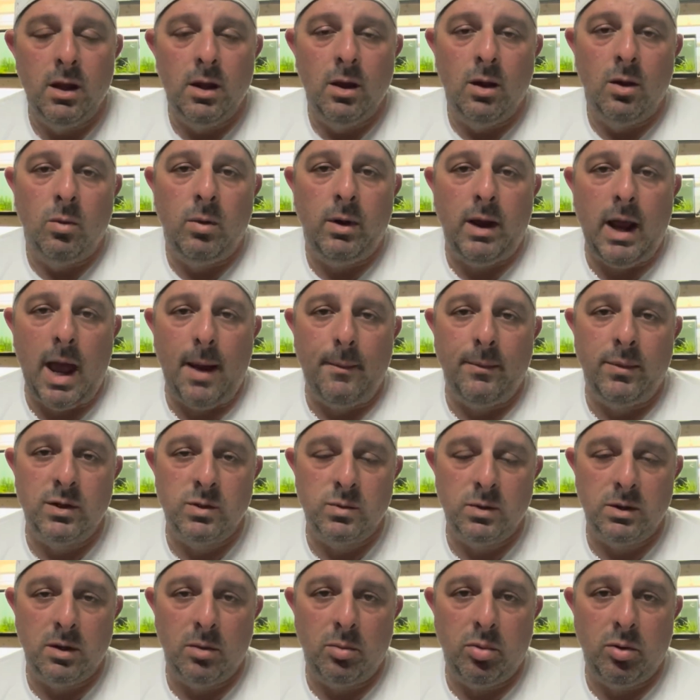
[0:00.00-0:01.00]
what happens
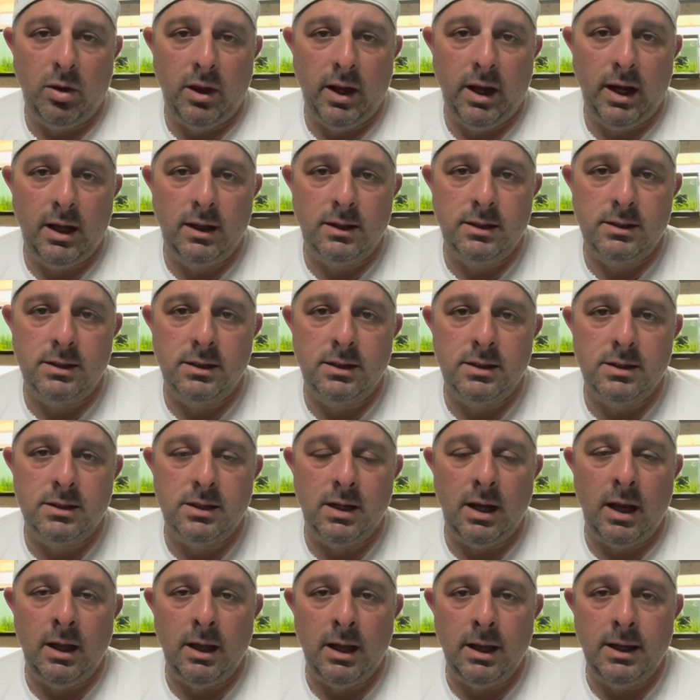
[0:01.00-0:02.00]
with the plants is
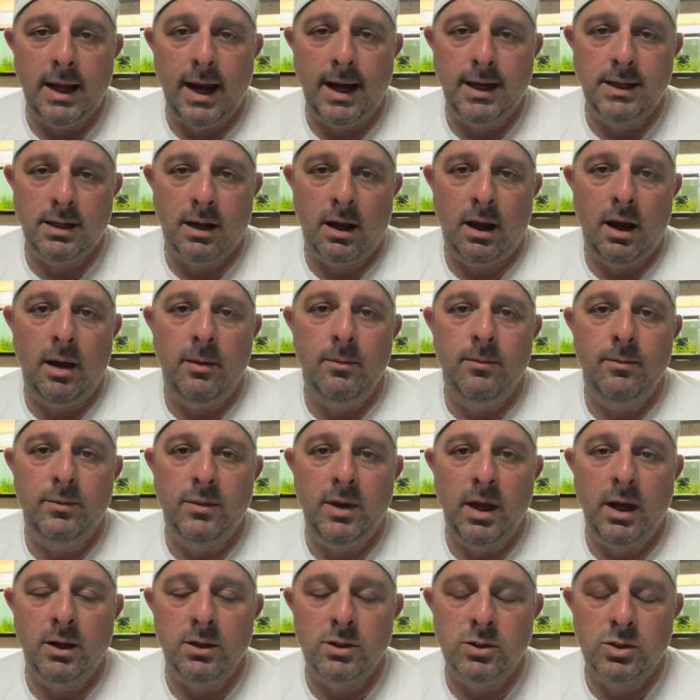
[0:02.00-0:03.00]
in the daytime,
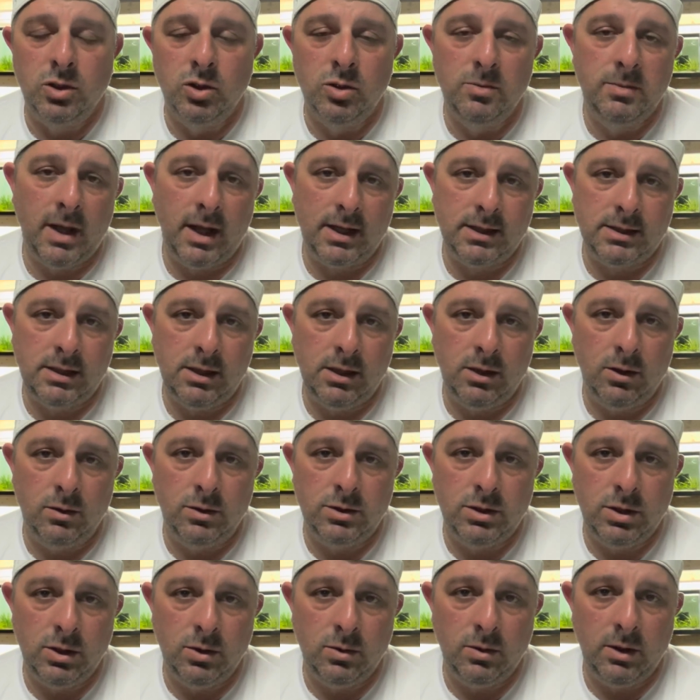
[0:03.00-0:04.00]
they consume that
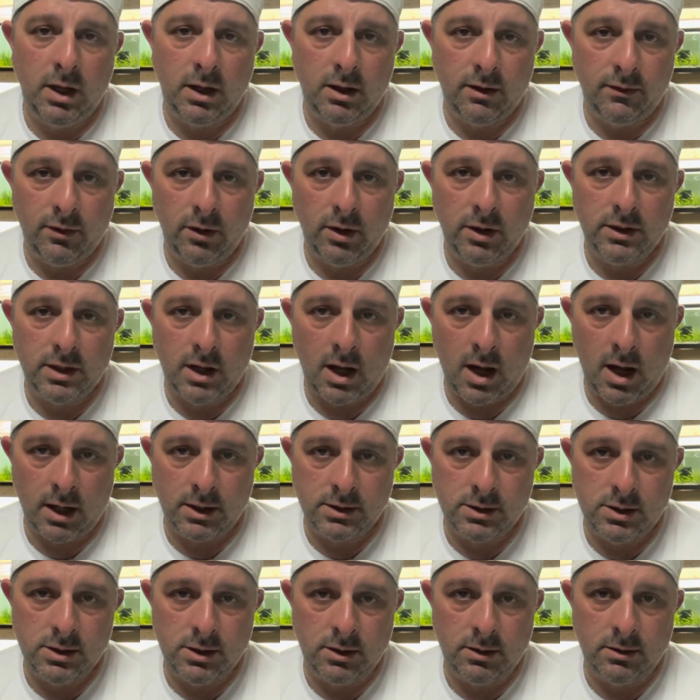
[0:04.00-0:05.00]
CO2 and they convert it to
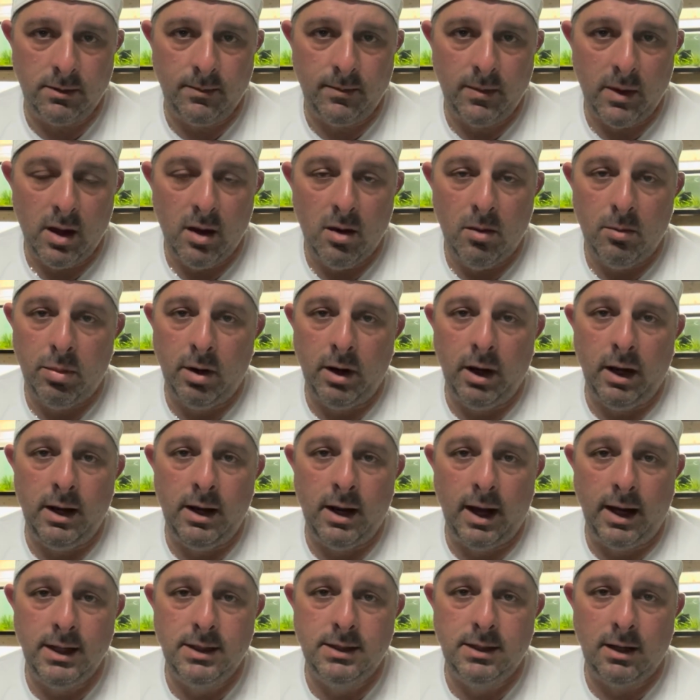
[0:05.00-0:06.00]
oxygen. But at
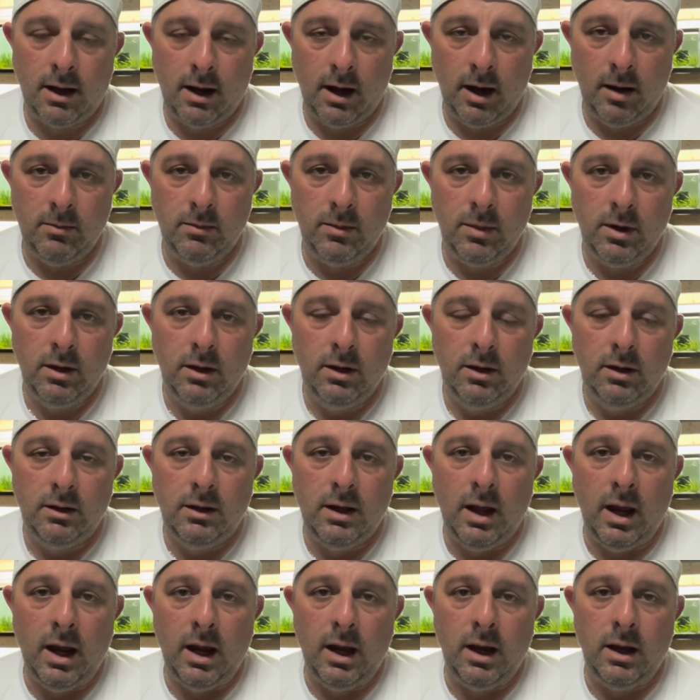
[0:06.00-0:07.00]
nighttime,
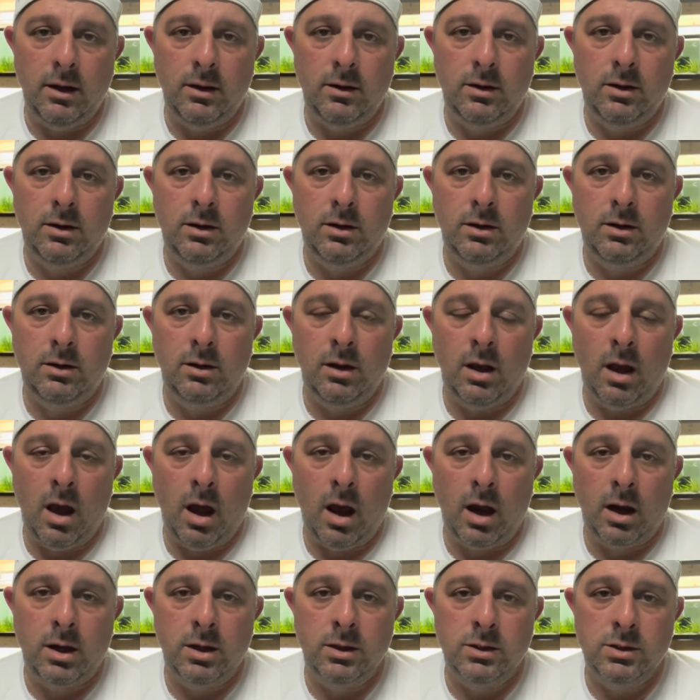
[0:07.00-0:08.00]
they
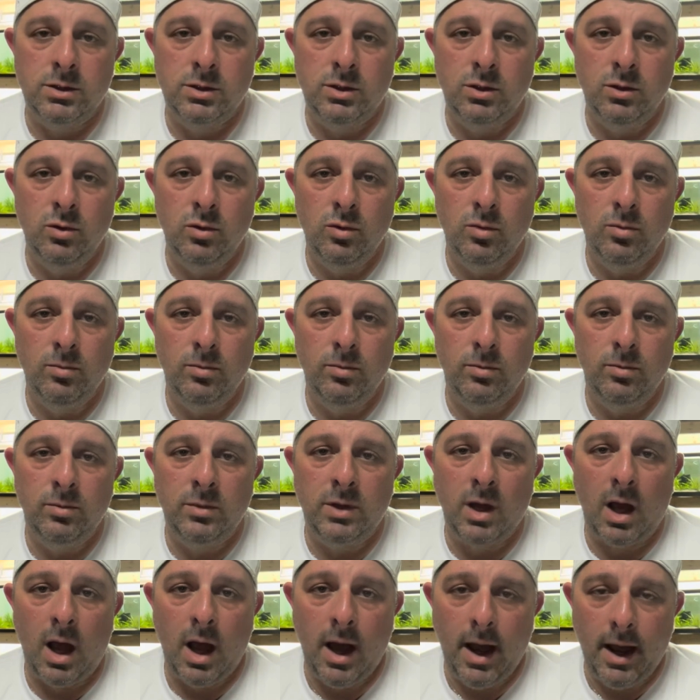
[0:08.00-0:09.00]
consume
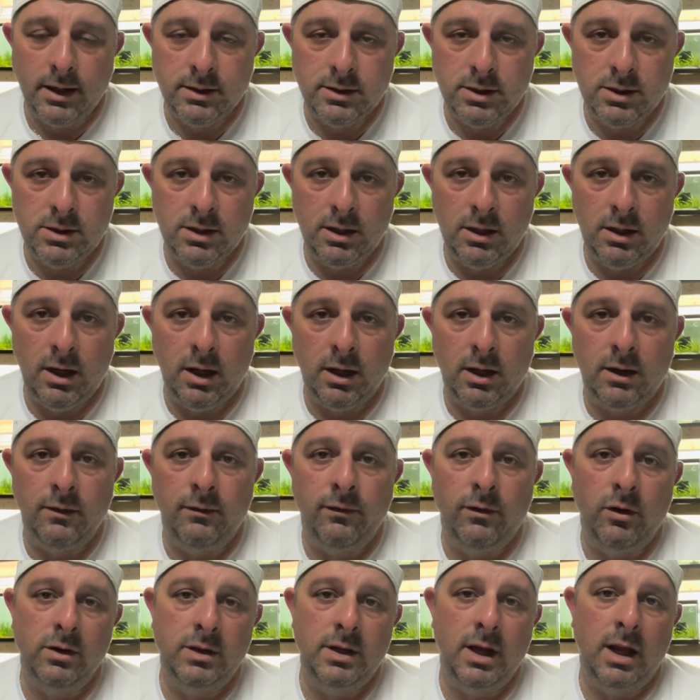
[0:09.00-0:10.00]
the oxygen and
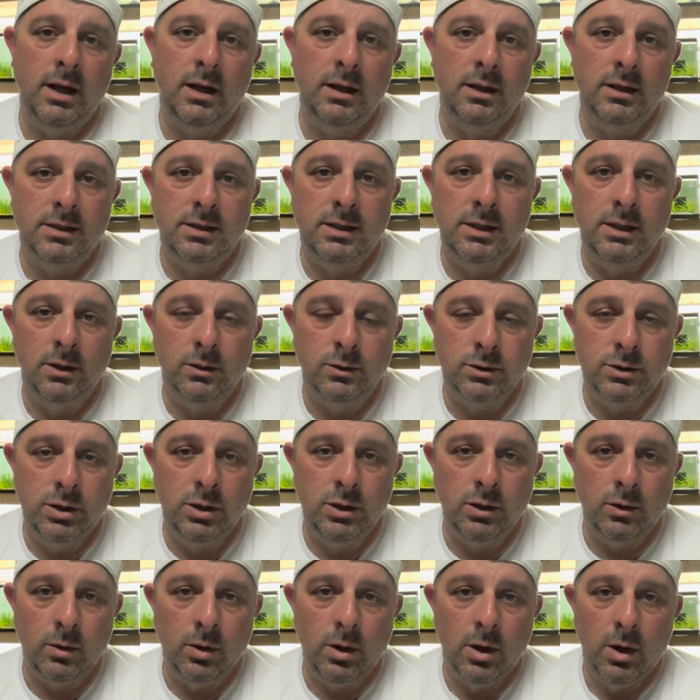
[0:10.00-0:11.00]
convert that into
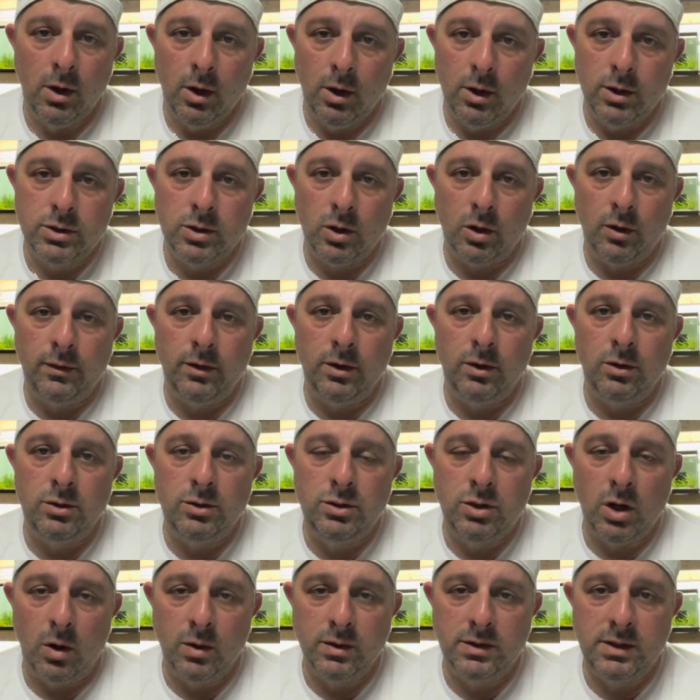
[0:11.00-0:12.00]
CO2. So if you're
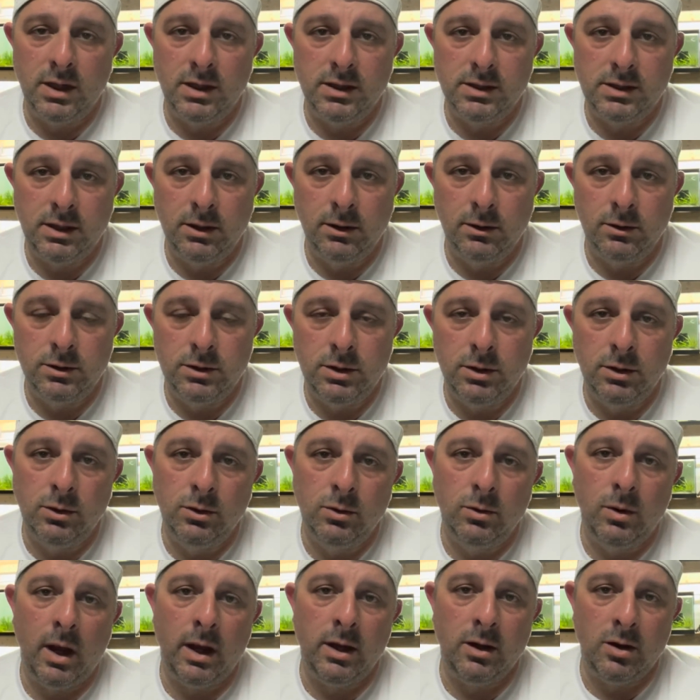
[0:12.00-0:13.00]
dosing
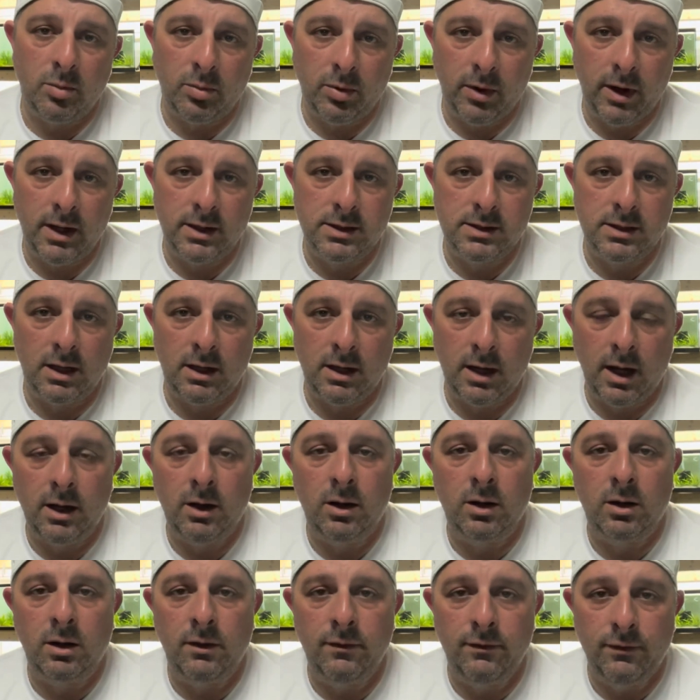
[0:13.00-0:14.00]
CO2 and your plants at night
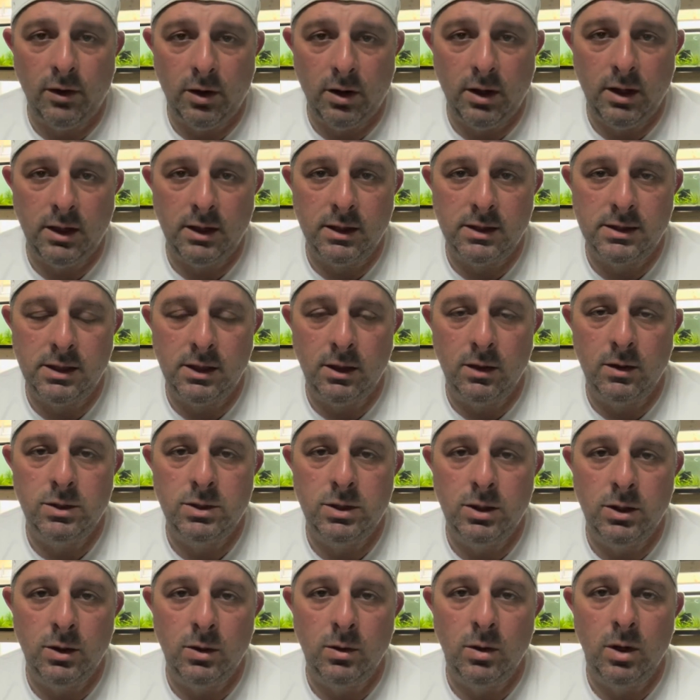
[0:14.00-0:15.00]
are converting to
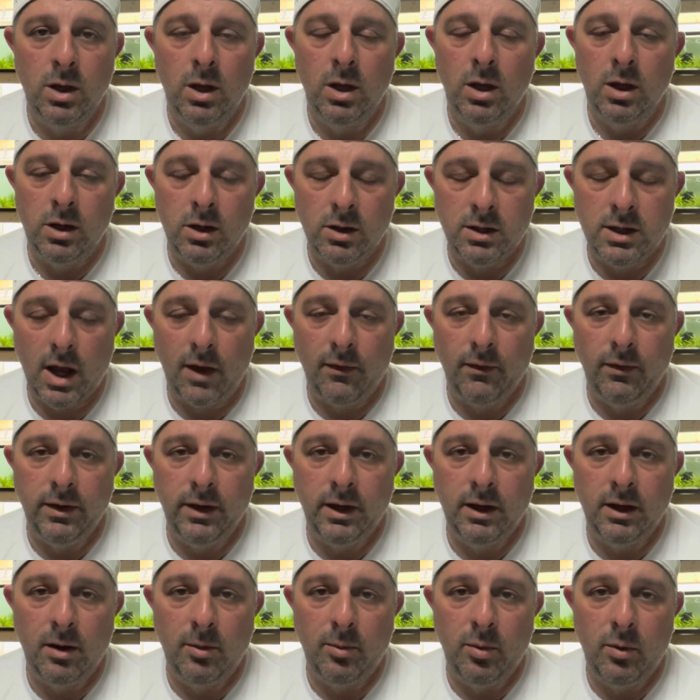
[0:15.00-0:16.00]
CO2, you're definitely
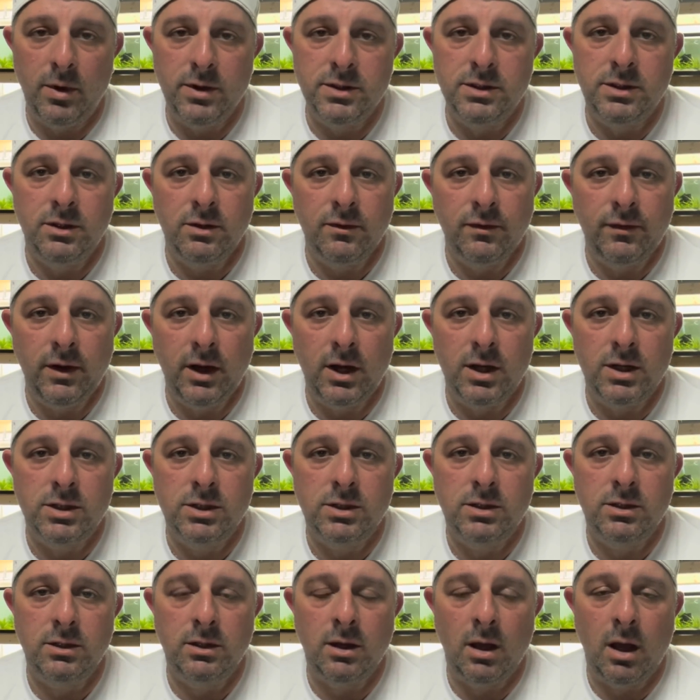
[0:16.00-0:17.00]
going to poison your
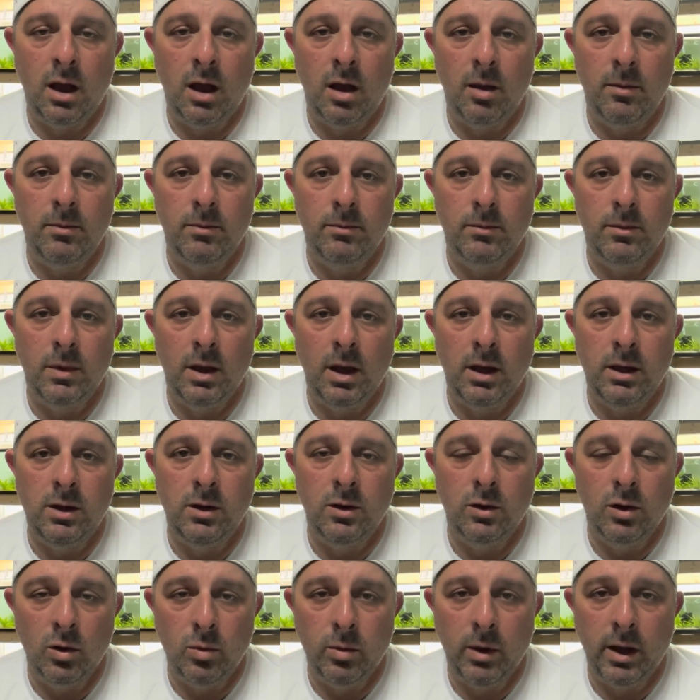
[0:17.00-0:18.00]
fish, and you
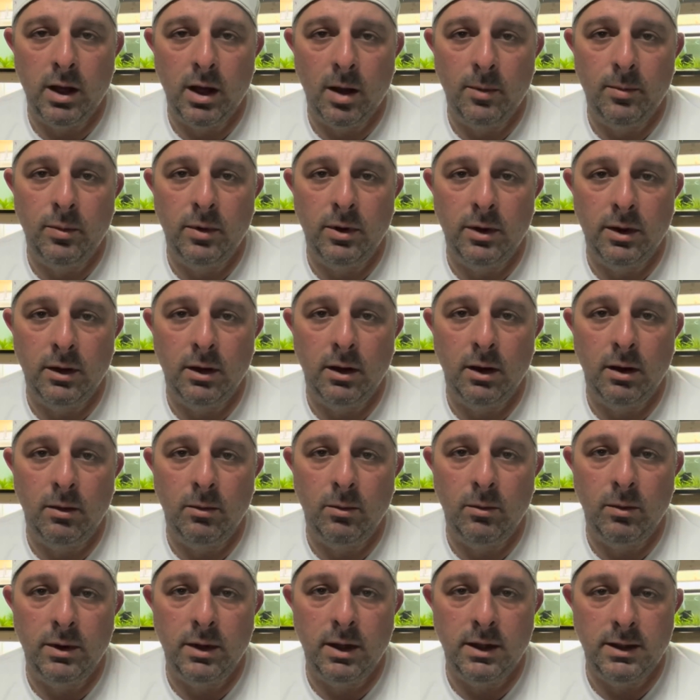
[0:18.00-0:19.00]
could wake up with
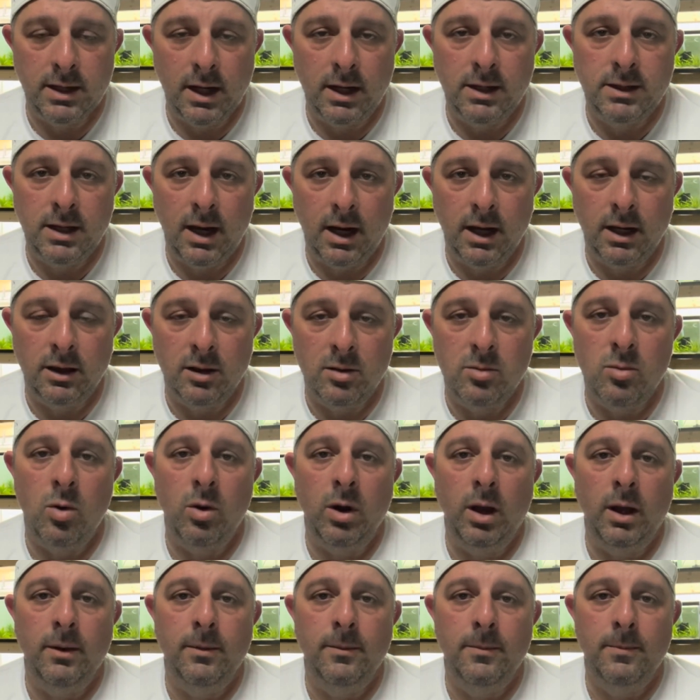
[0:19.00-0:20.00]
a dead tank in the morning.